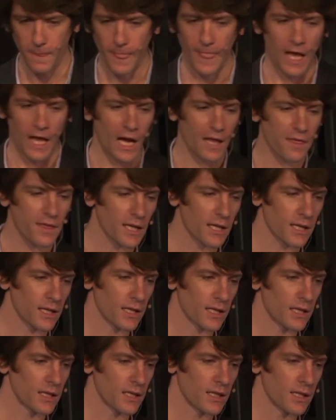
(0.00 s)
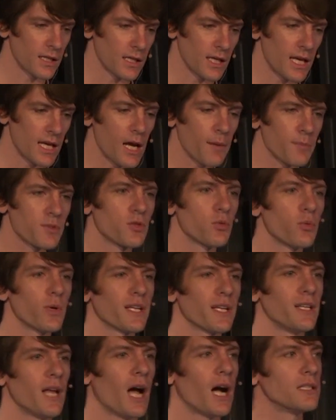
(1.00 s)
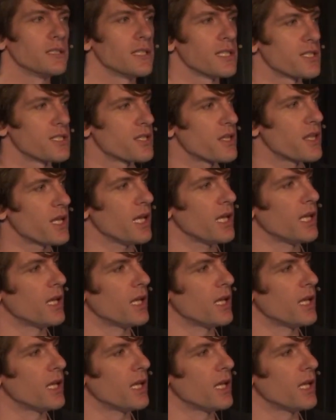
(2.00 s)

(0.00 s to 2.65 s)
I think it helps to acknowledge the